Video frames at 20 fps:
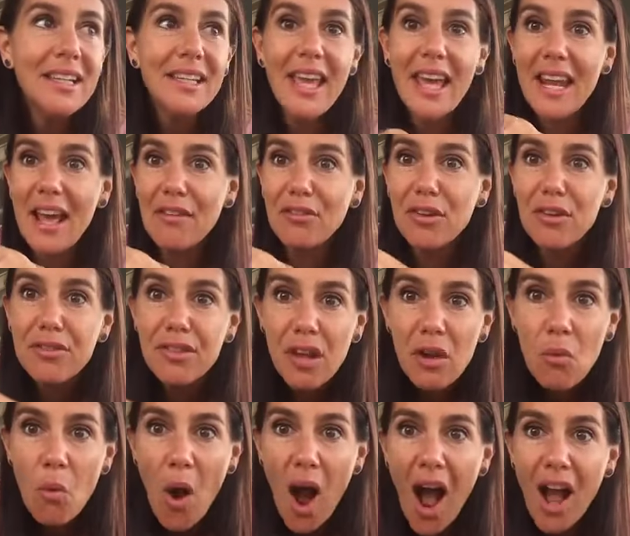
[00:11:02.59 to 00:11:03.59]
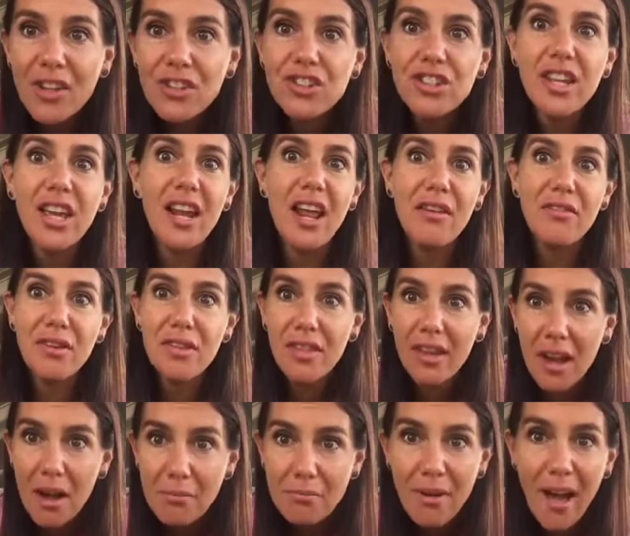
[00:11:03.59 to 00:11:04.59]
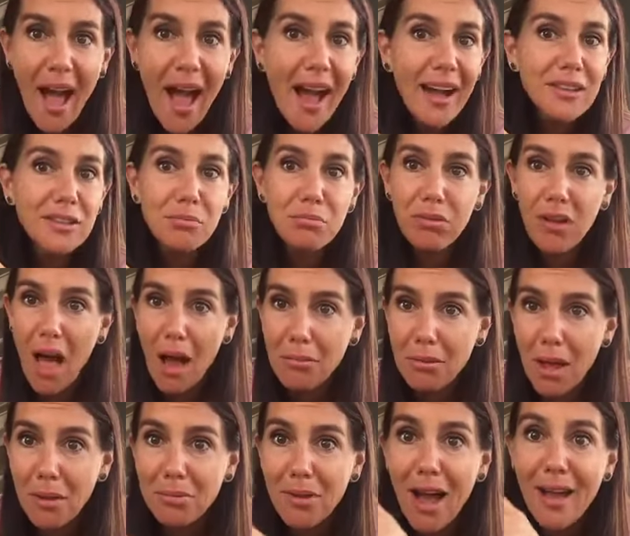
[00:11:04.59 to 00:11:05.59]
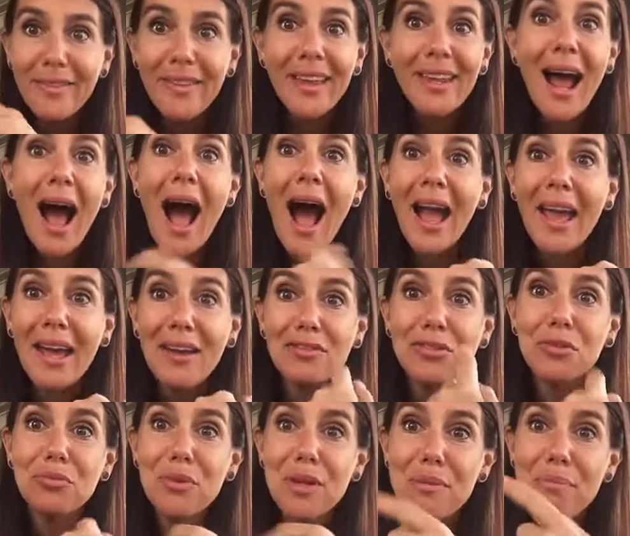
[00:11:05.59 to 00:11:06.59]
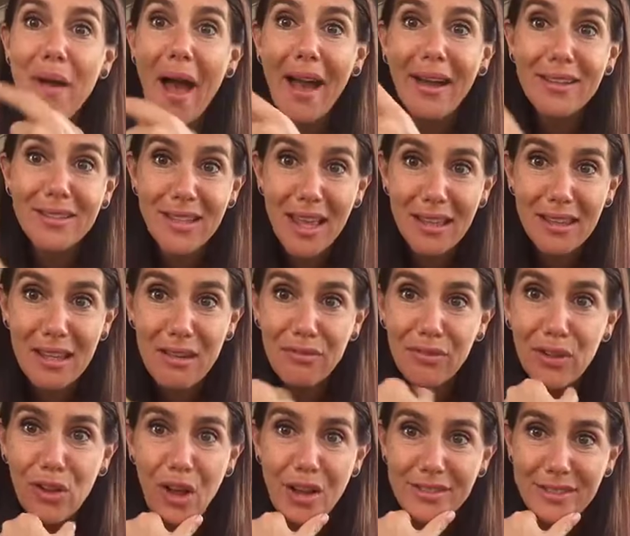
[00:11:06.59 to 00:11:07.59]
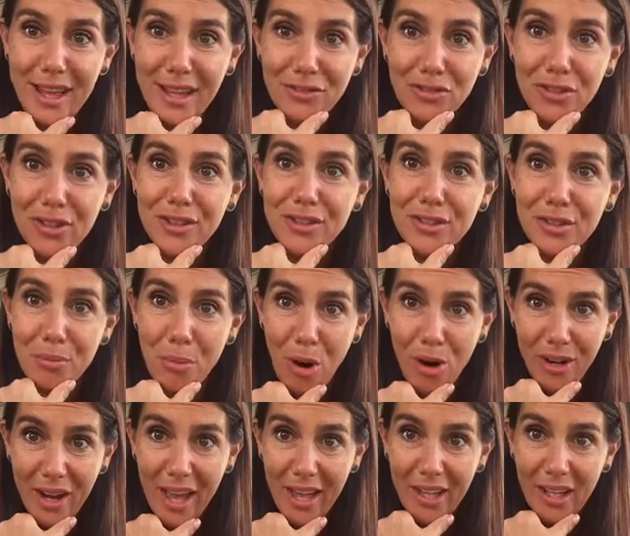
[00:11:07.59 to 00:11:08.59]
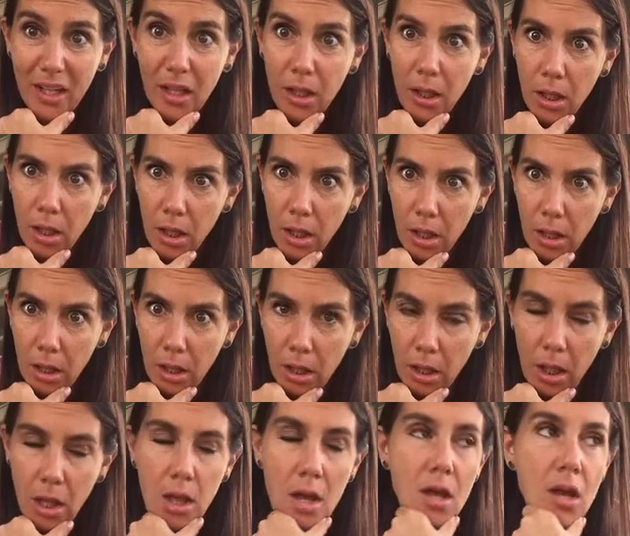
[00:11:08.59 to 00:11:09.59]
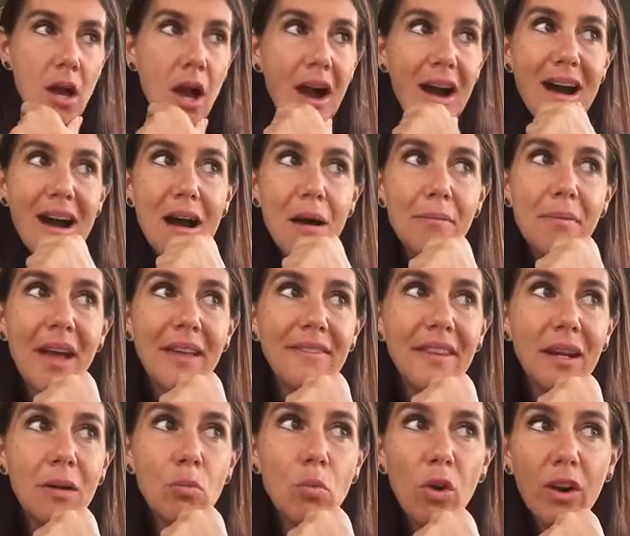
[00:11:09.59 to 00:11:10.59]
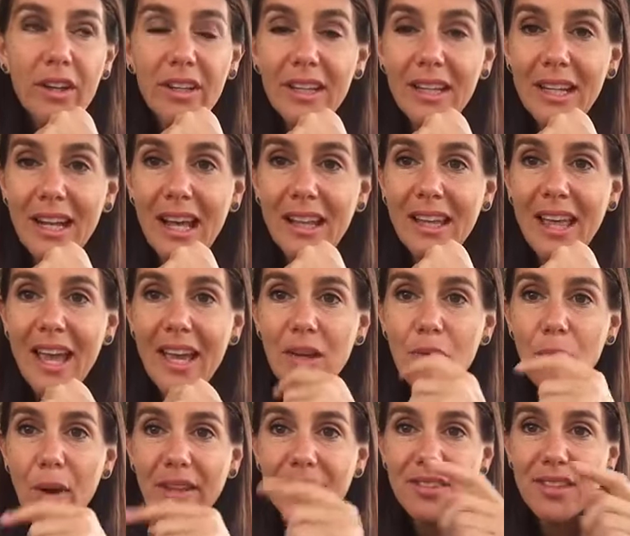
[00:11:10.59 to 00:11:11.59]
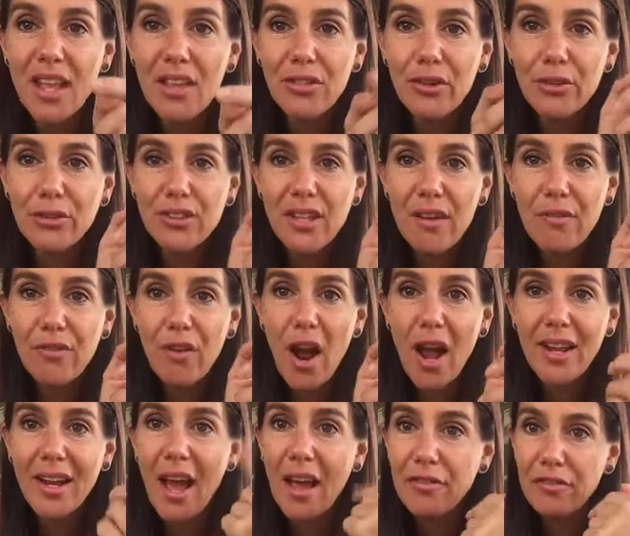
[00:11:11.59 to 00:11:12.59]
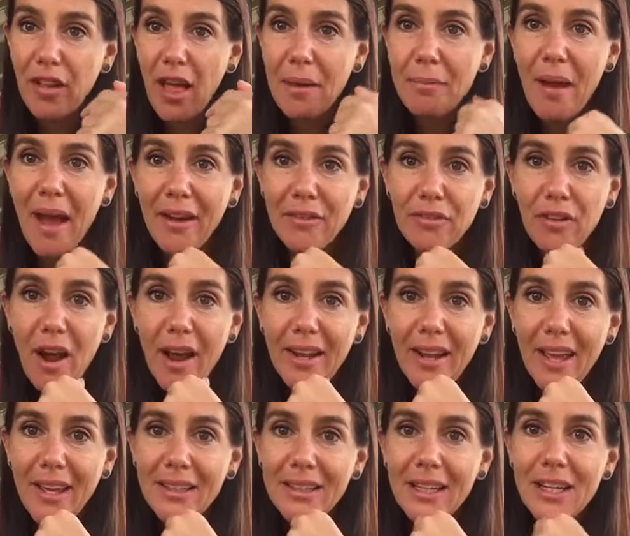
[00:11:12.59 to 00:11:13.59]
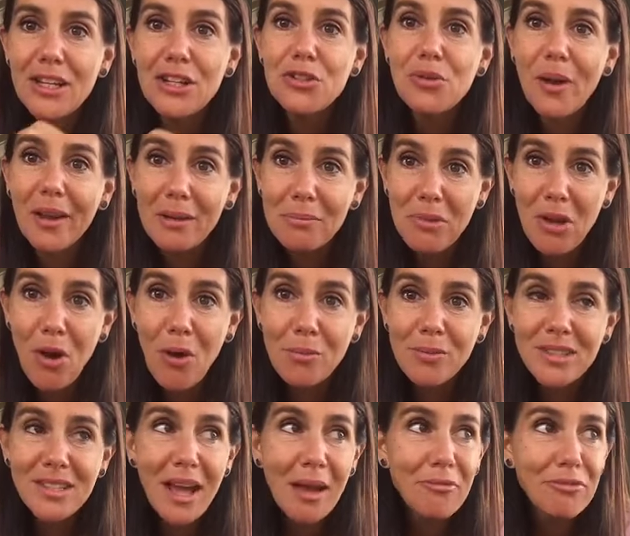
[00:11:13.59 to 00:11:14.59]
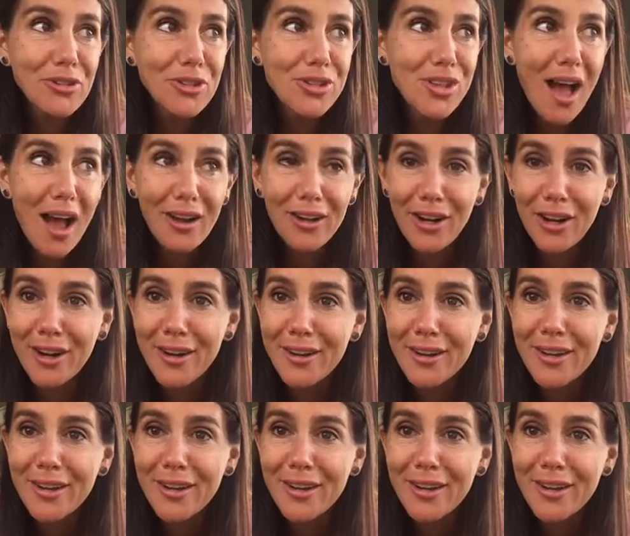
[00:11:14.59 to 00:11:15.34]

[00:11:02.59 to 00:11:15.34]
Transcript: Get everything washed, get everything unpacked, blah, blah, blah. And then I have to repack as I leave for Los Angeles tomorrow night. And then I'm working in LA Wednesday, Thursday, Friday. I fly back Friday so I can be home in time for soccer.